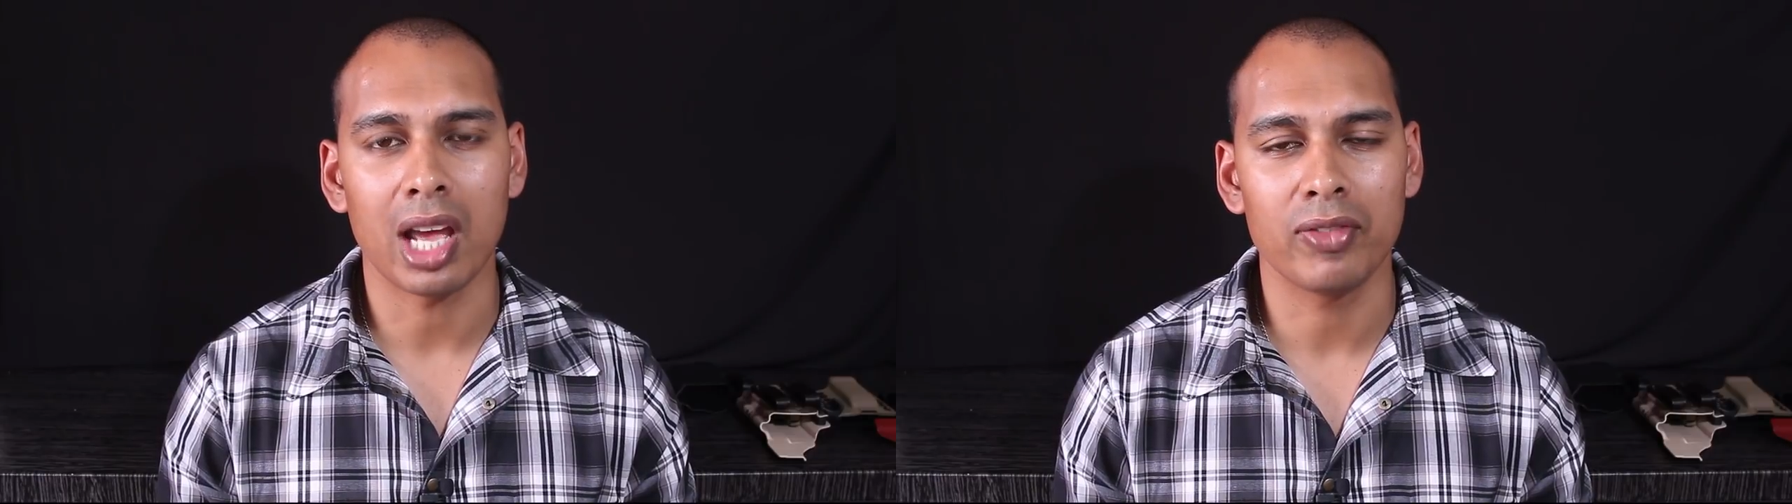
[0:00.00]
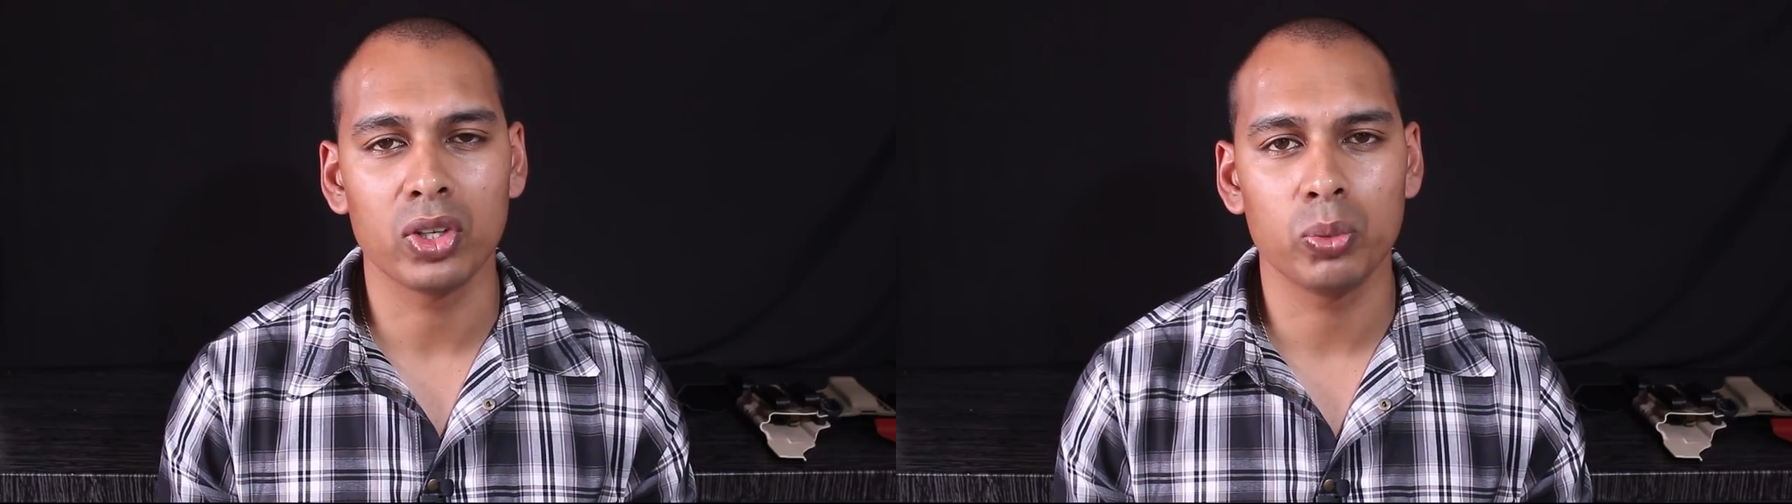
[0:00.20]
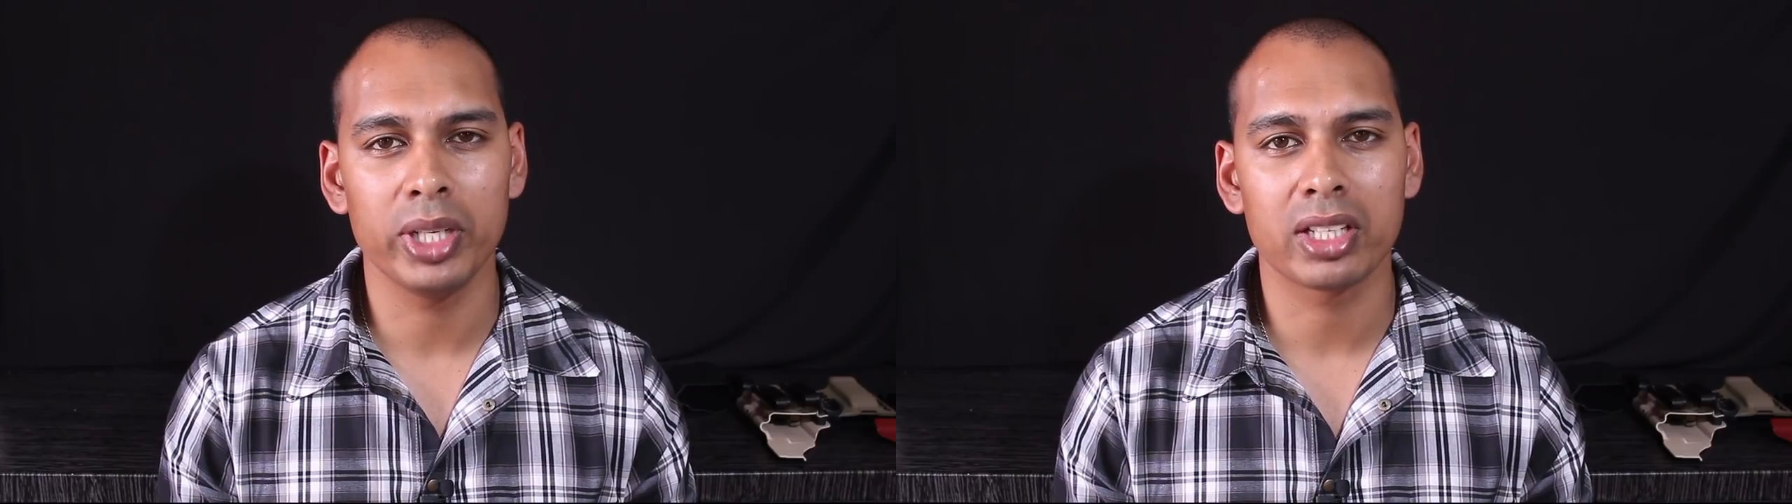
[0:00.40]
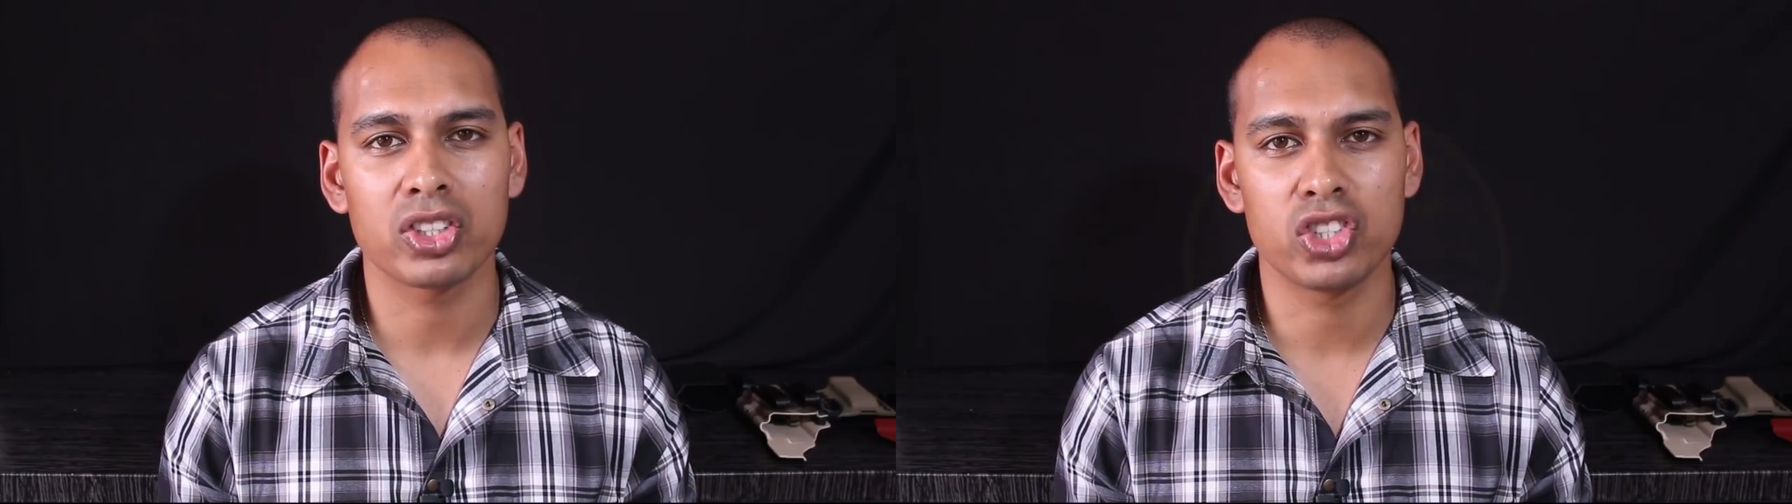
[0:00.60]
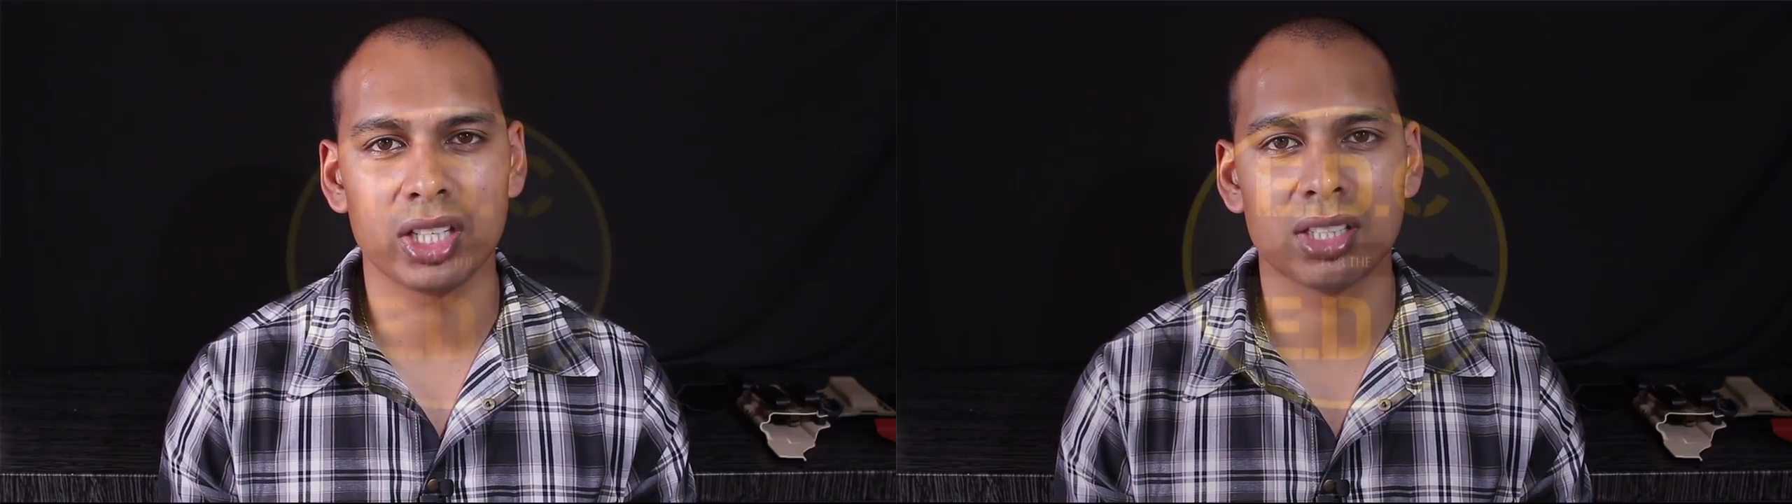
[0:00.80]
Have a good
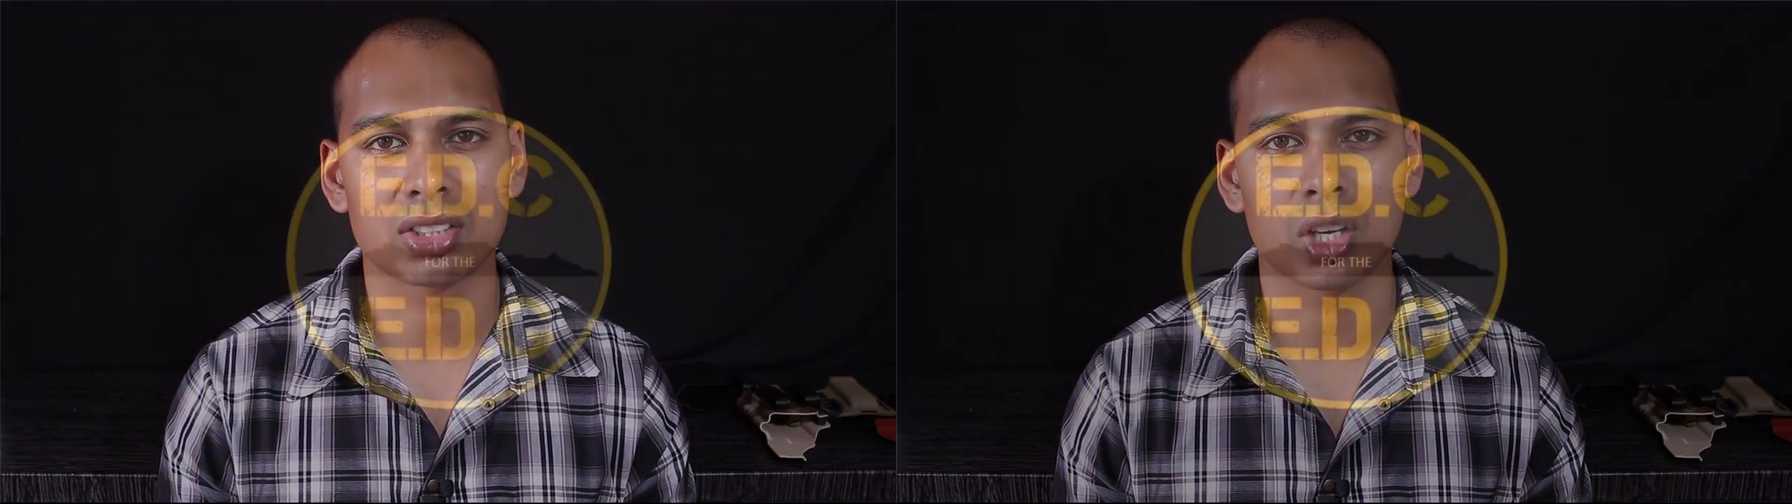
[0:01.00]
week. Cheers.